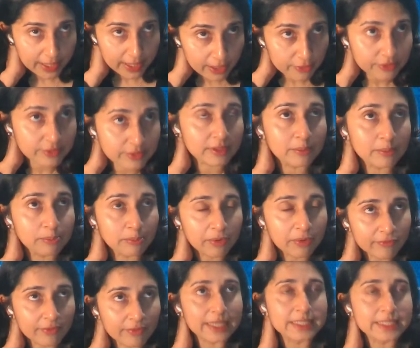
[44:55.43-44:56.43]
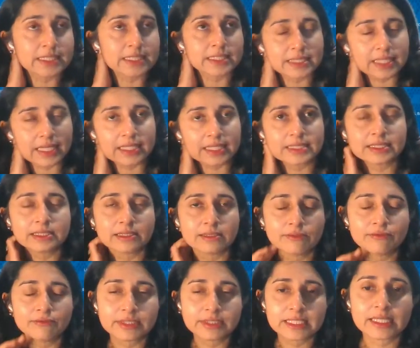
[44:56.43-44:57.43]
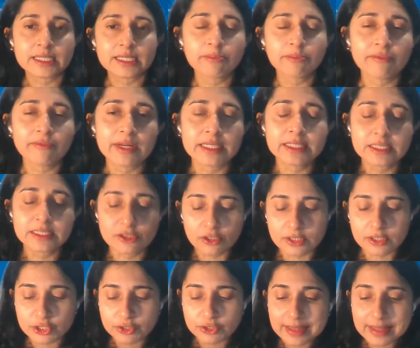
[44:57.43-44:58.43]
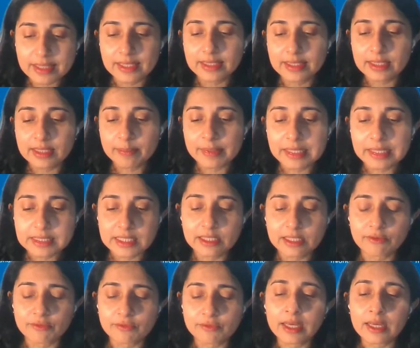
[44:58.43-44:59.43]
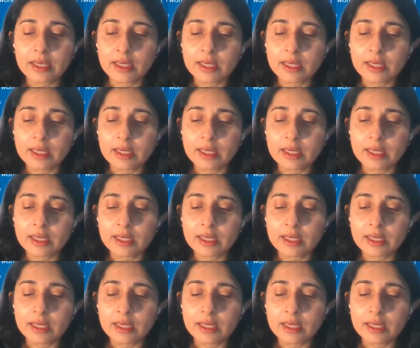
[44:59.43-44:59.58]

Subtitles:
health providers, health facility providers, while strengthening the ability of